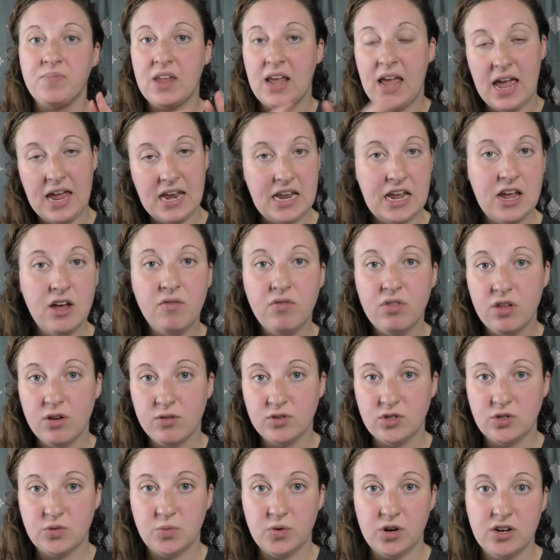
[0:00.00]
any of
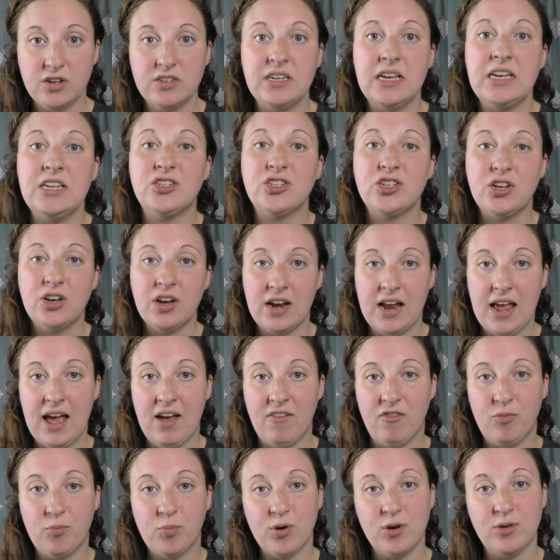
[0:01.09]
those words, it's gonna
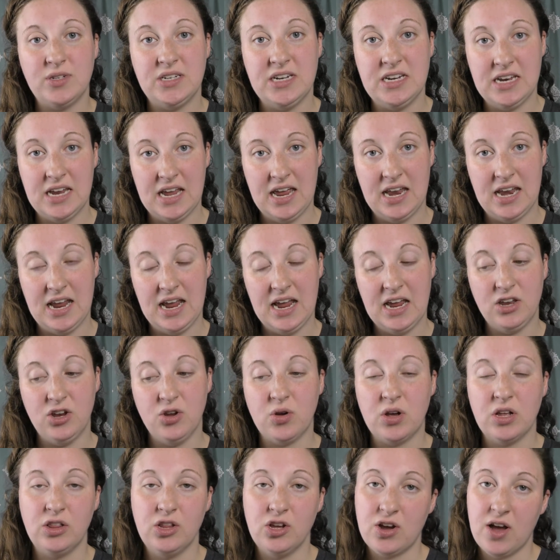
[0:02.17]
have protein in it. And you
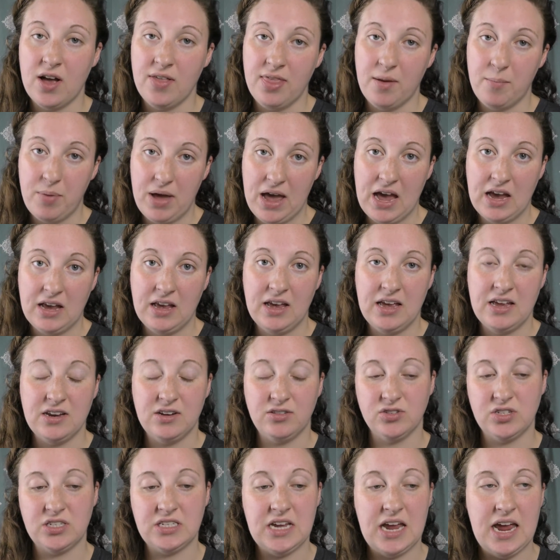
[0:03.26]
can look on the back,
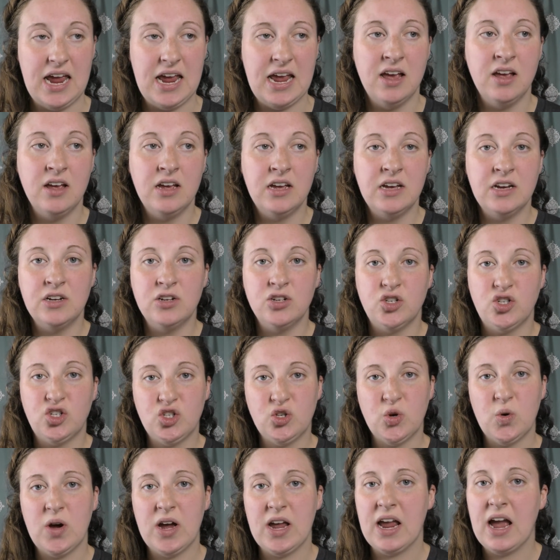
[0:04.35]
it'll say
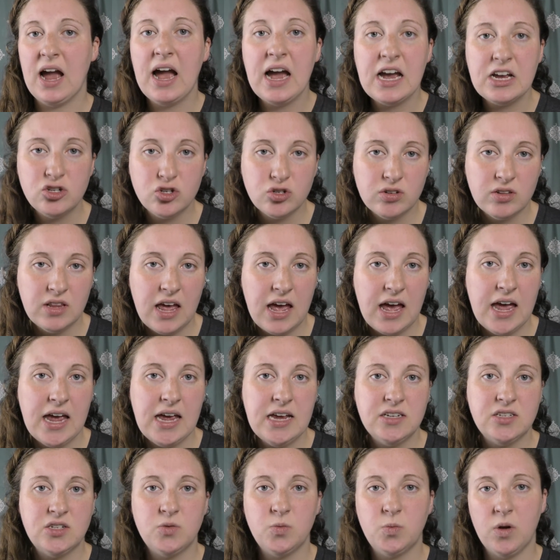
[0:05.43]
soy
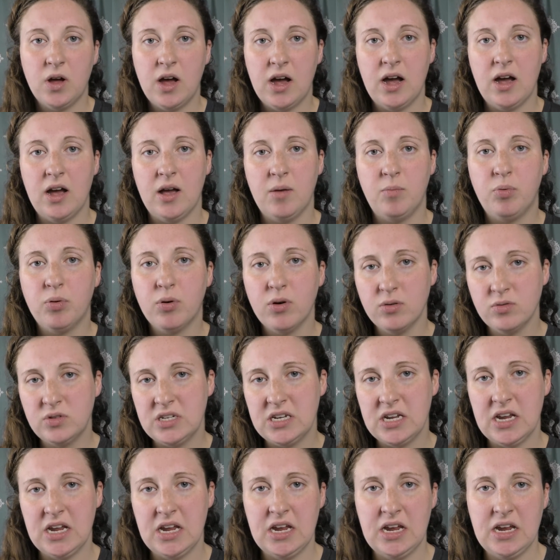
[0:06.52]
hydrolyzed
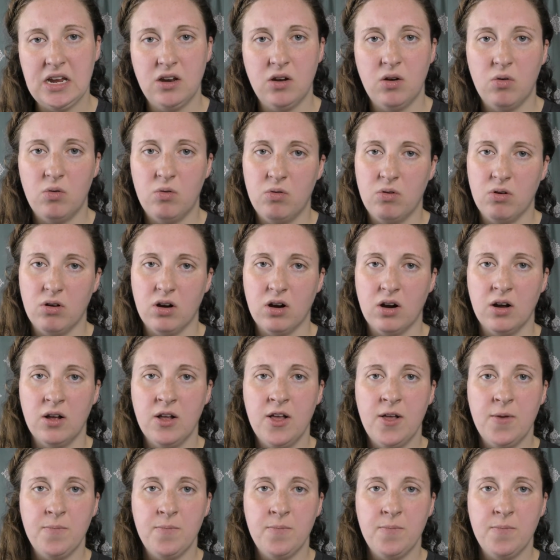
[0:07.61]
protein or